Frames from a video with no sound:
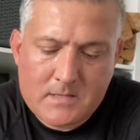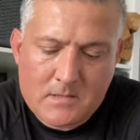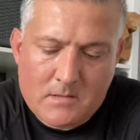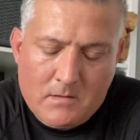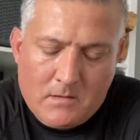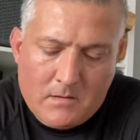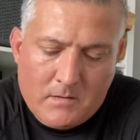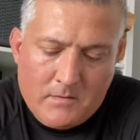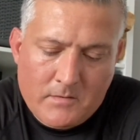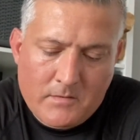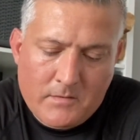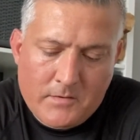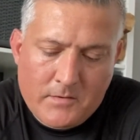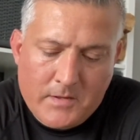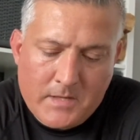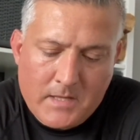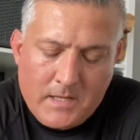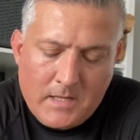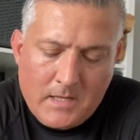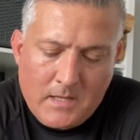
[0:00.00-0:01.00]
on
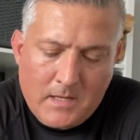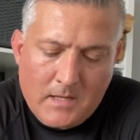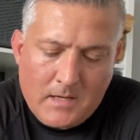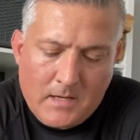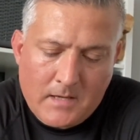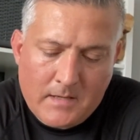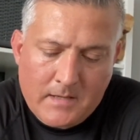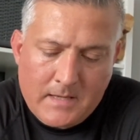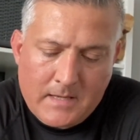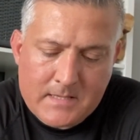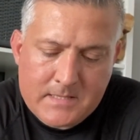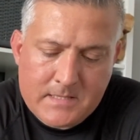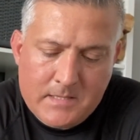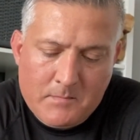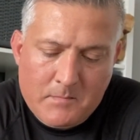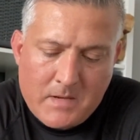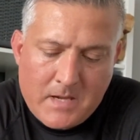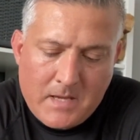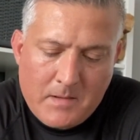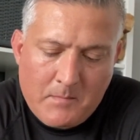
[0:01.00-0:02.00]
the, I guess, the
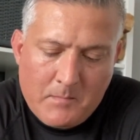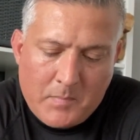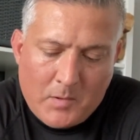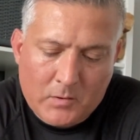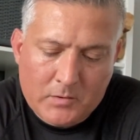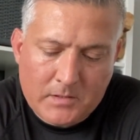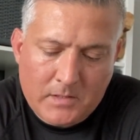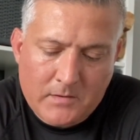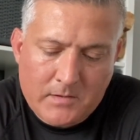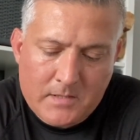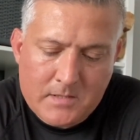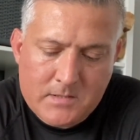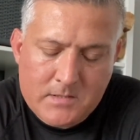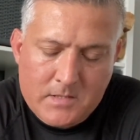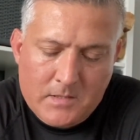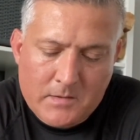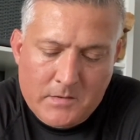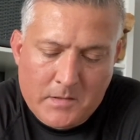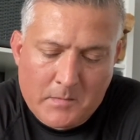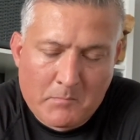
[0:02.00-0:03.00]
main body,
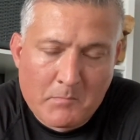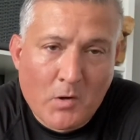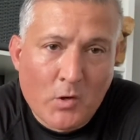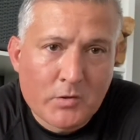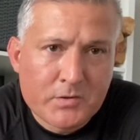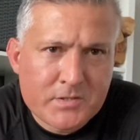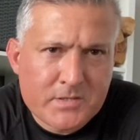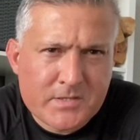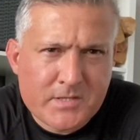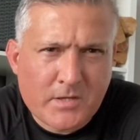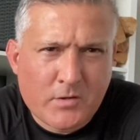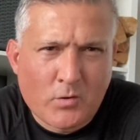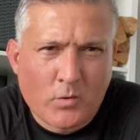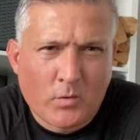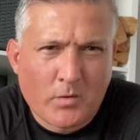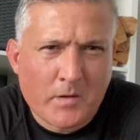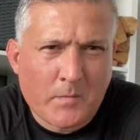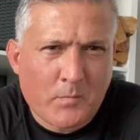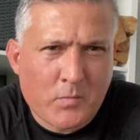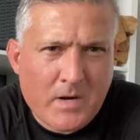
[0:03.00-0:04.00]
the mud as they call
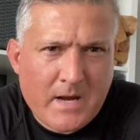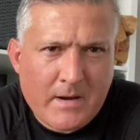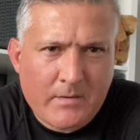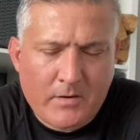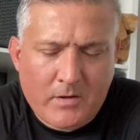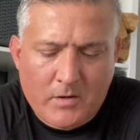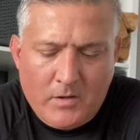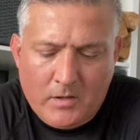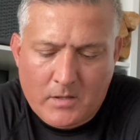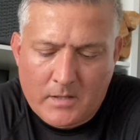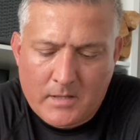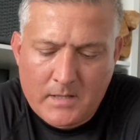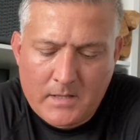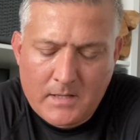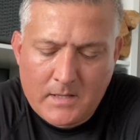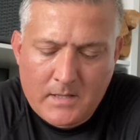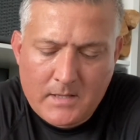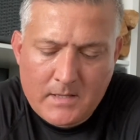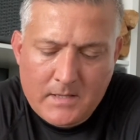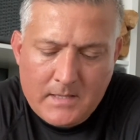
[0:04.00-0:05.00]
it, the browner colour,
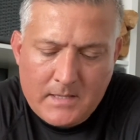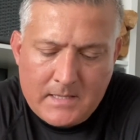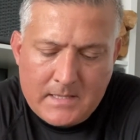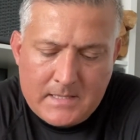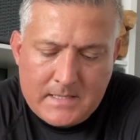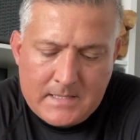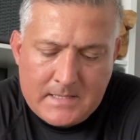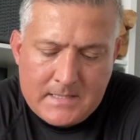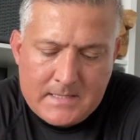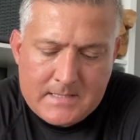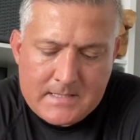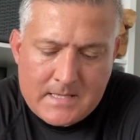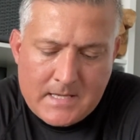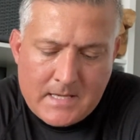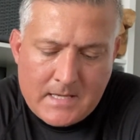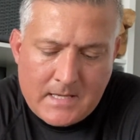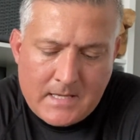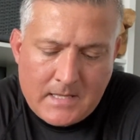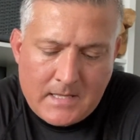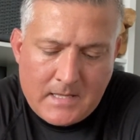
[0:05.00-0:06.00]
is
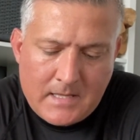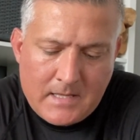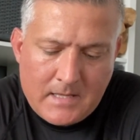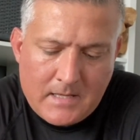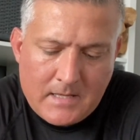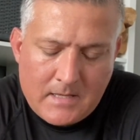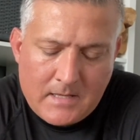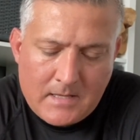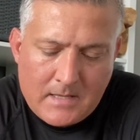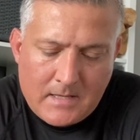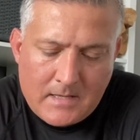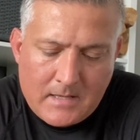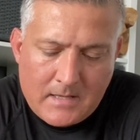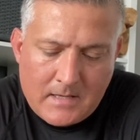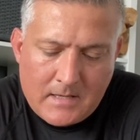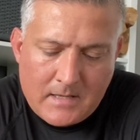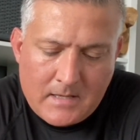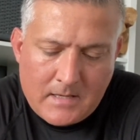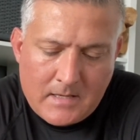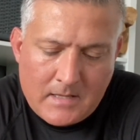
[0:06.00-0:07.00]
a
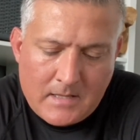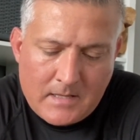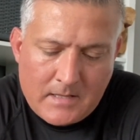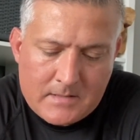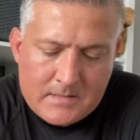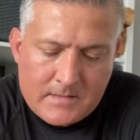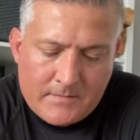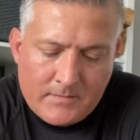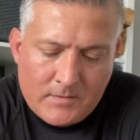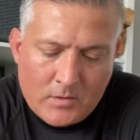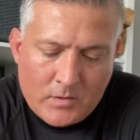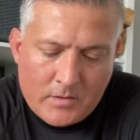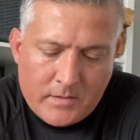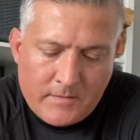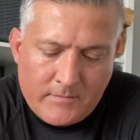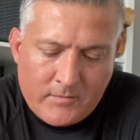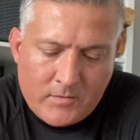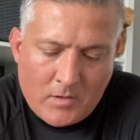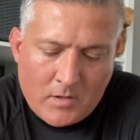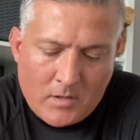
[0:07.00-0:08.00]
let's have a look.
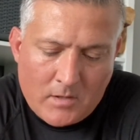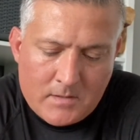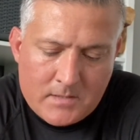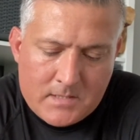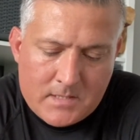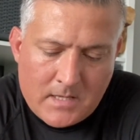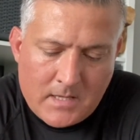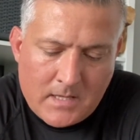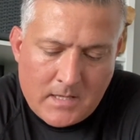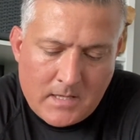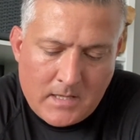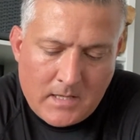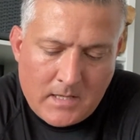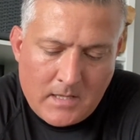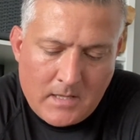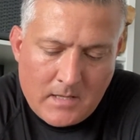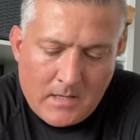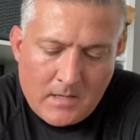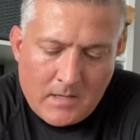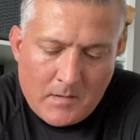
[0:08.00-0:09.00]
You've got
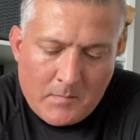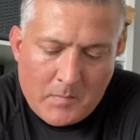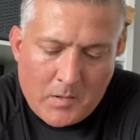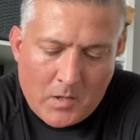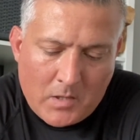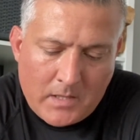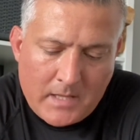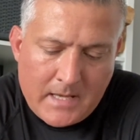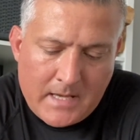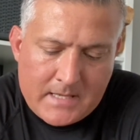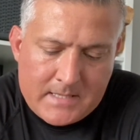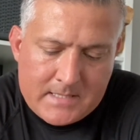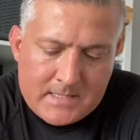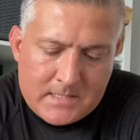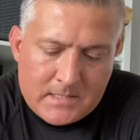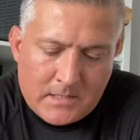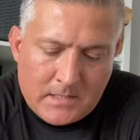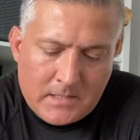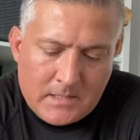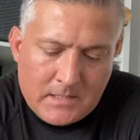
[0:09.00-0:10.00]
a
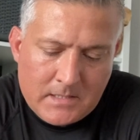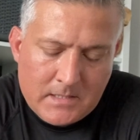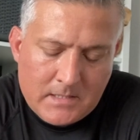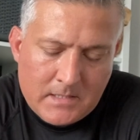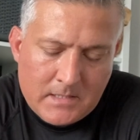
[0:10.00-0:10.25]
polyester,